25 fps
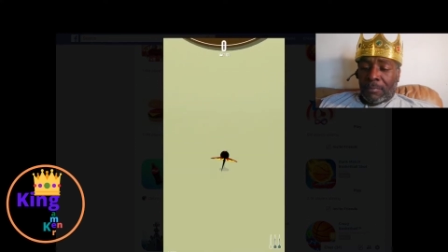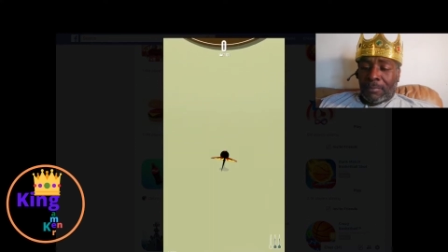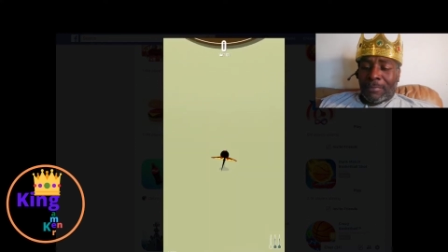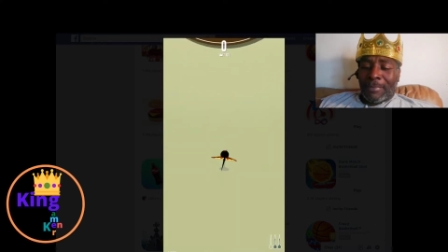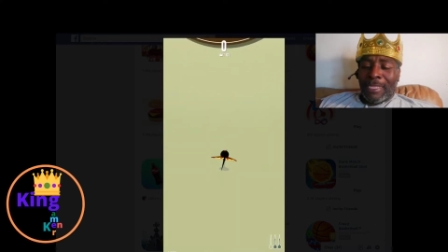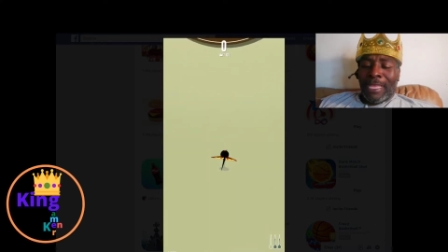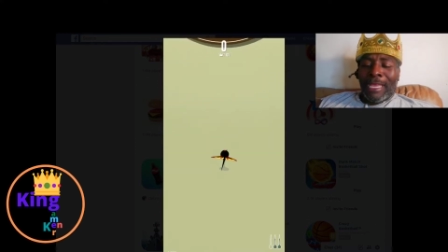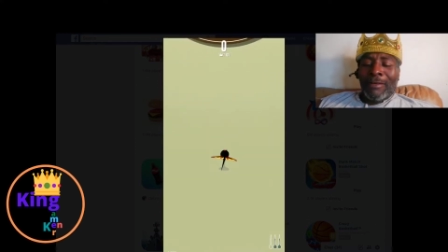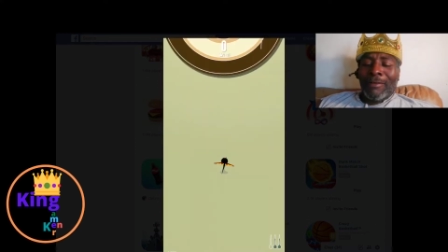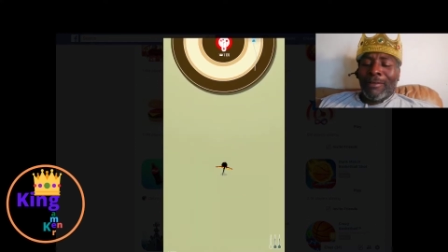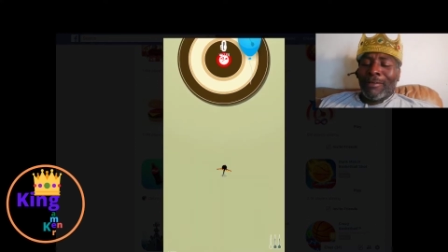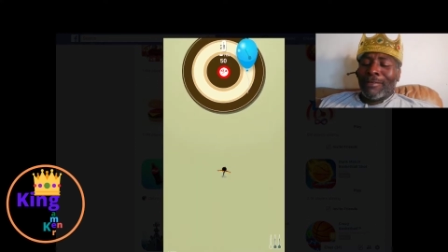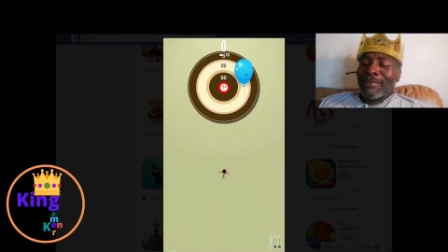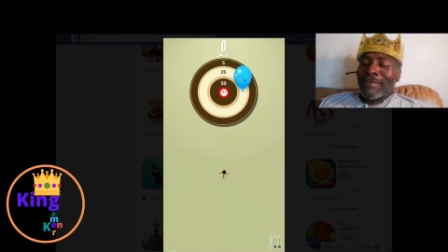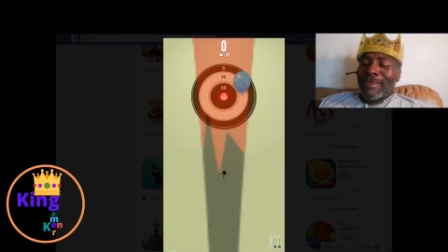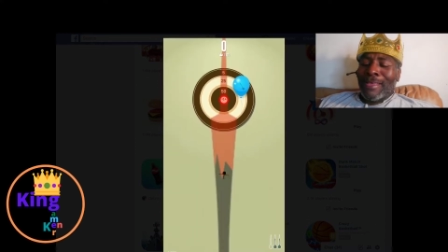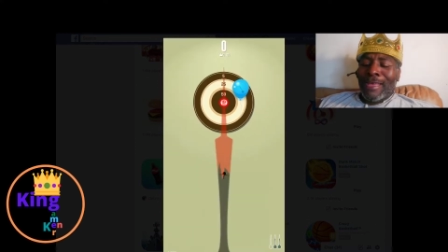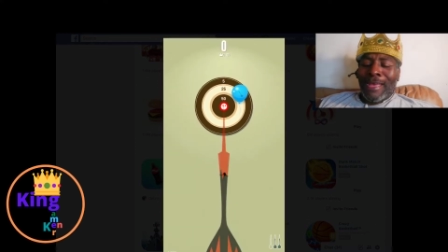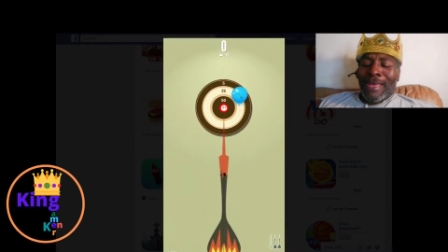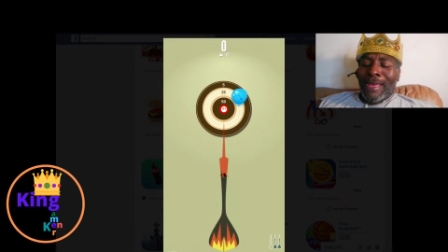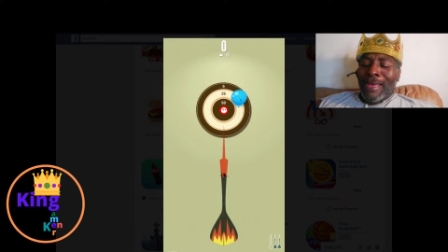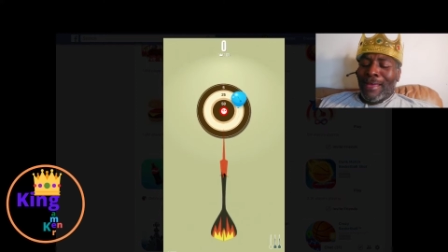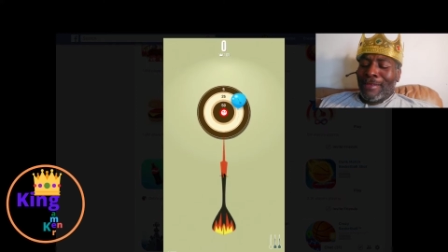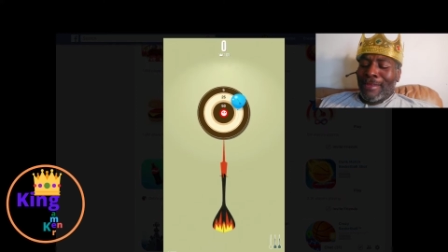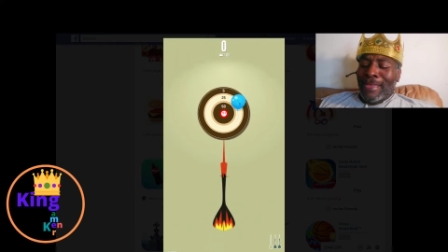That
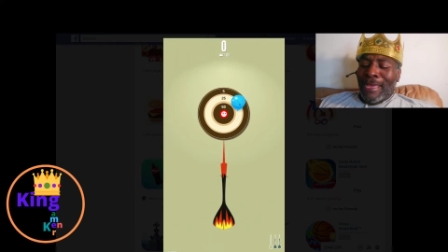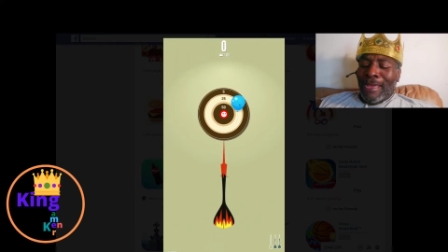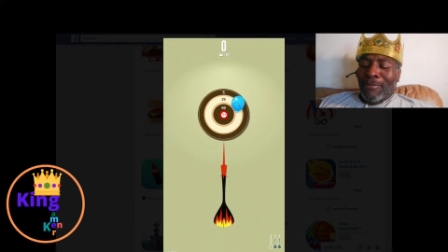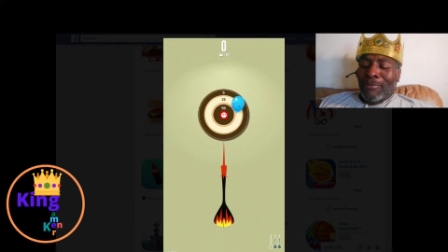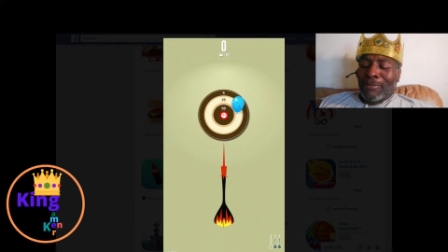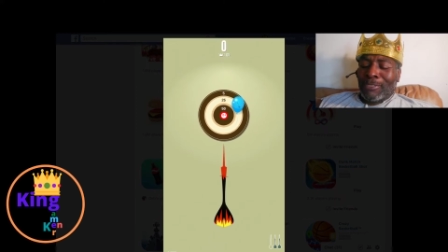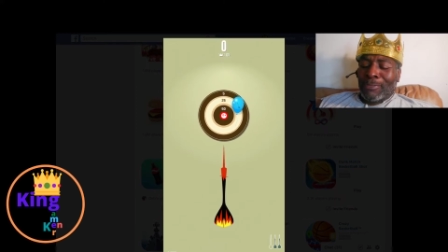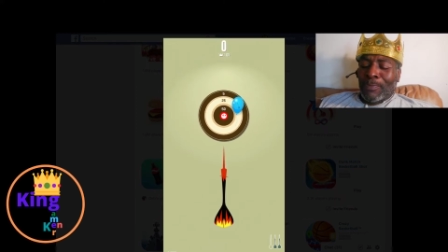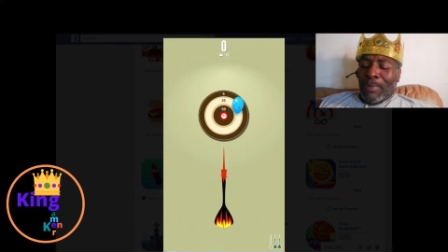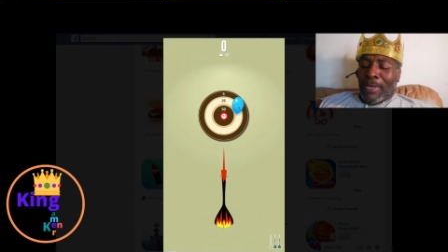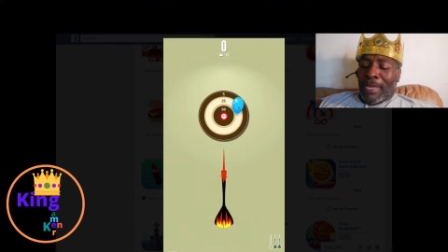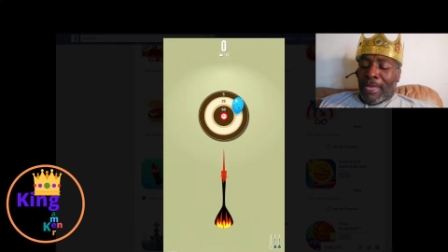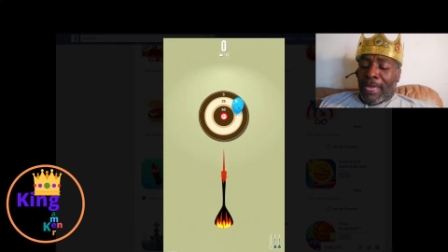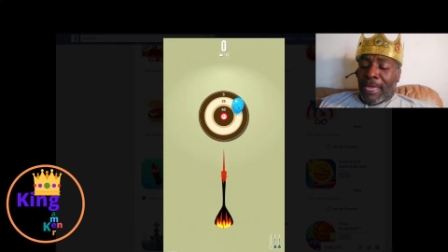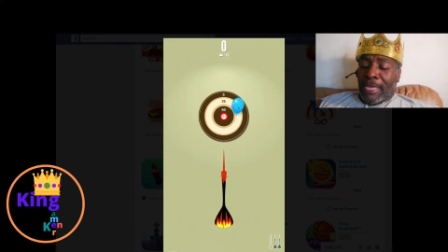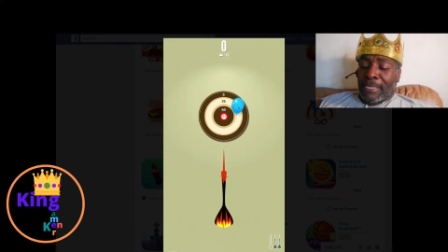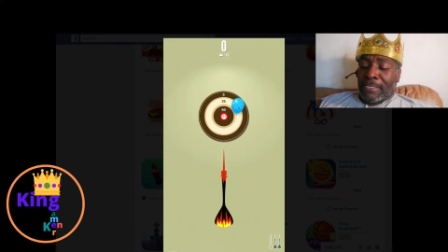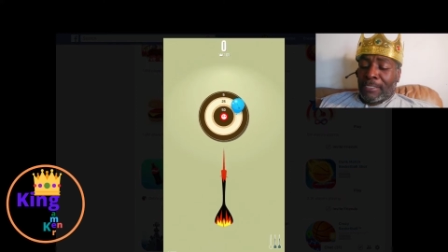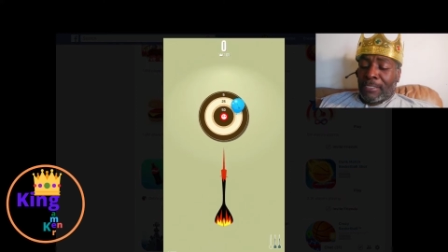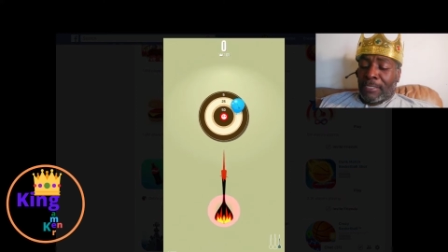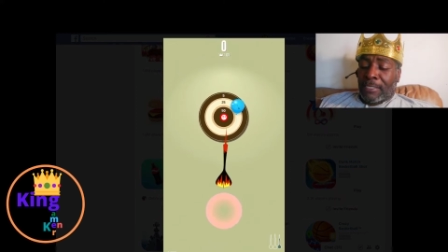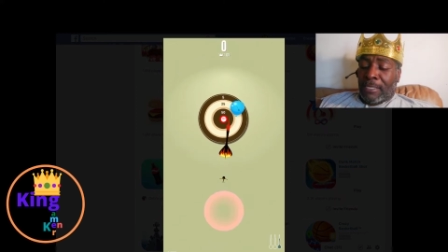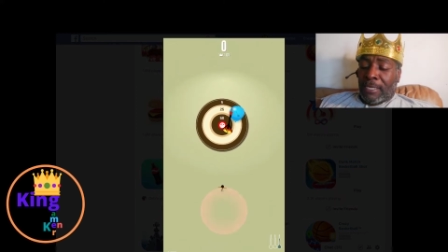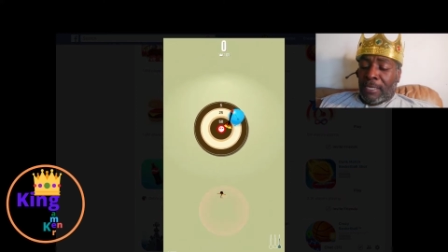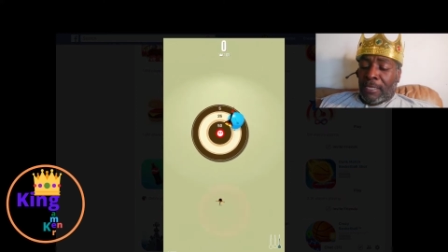was by
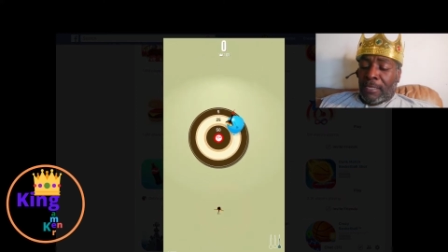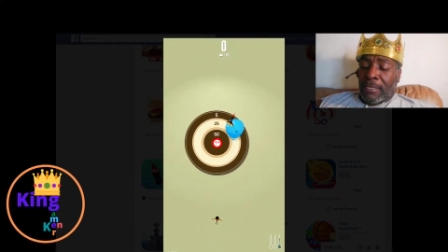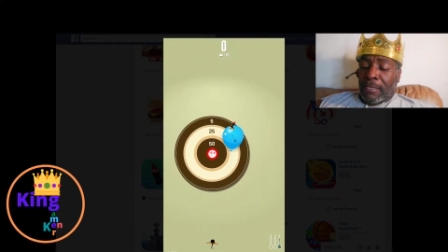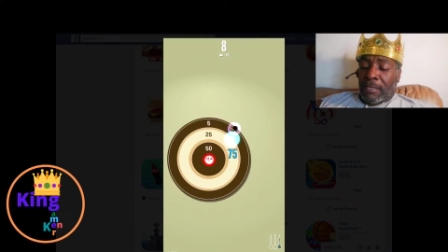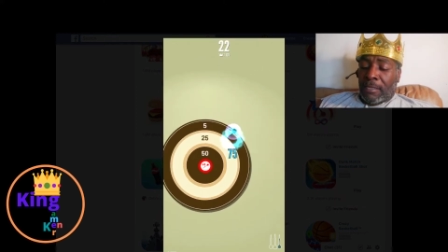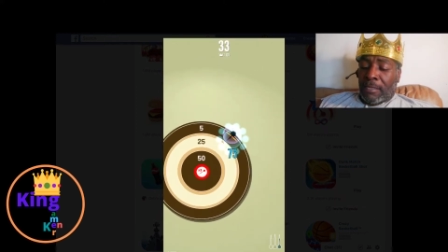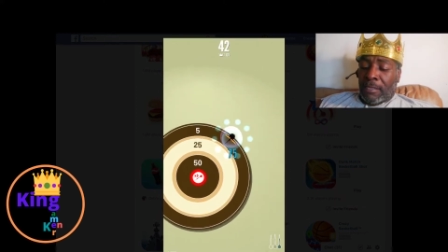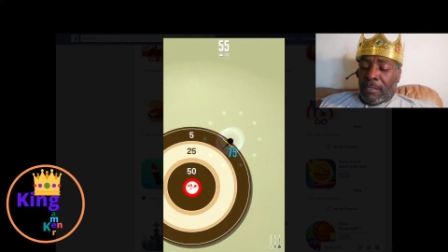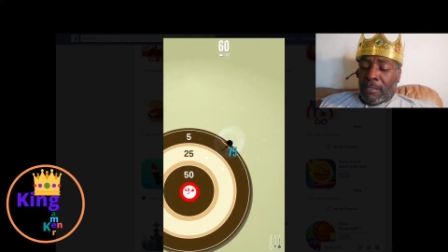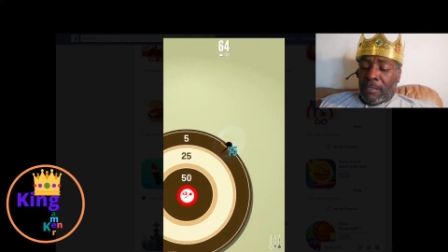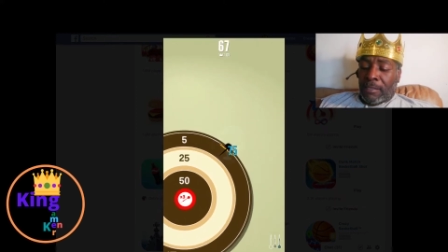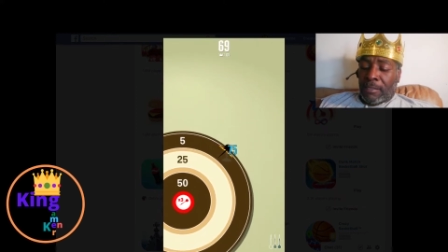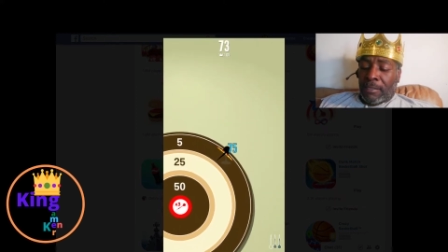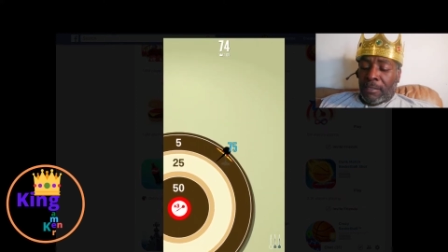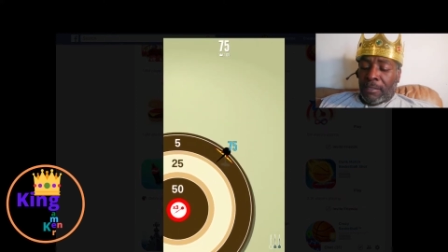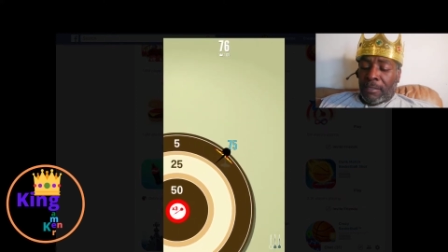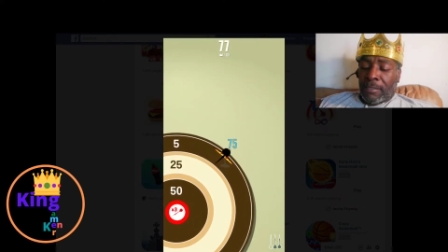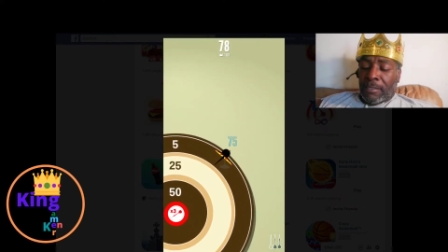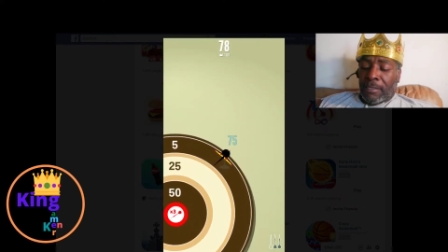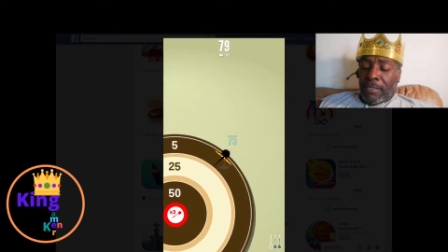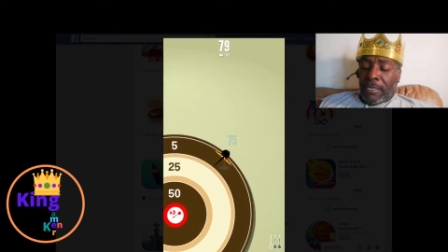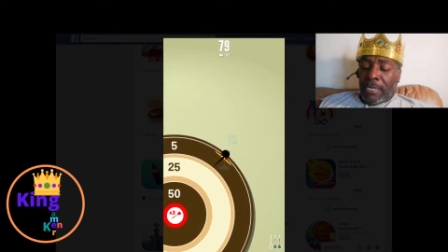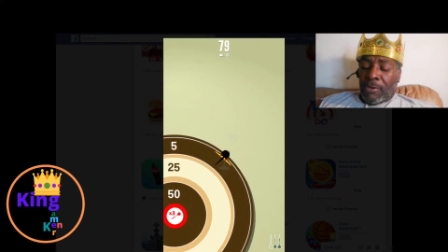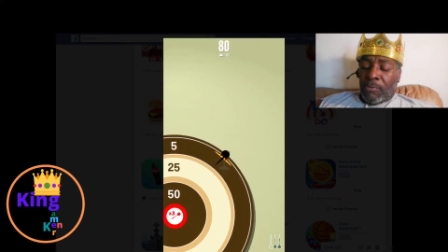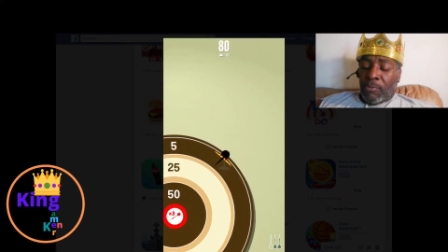accident.
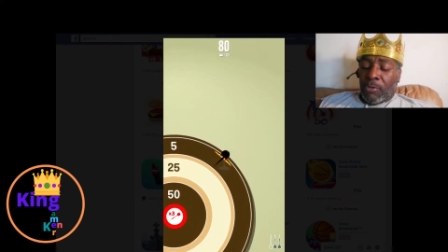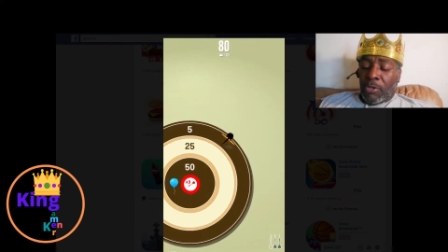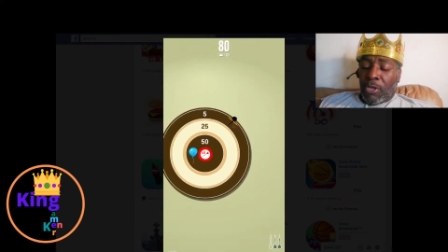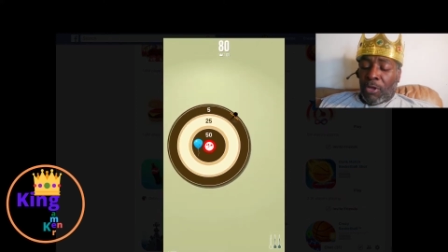There we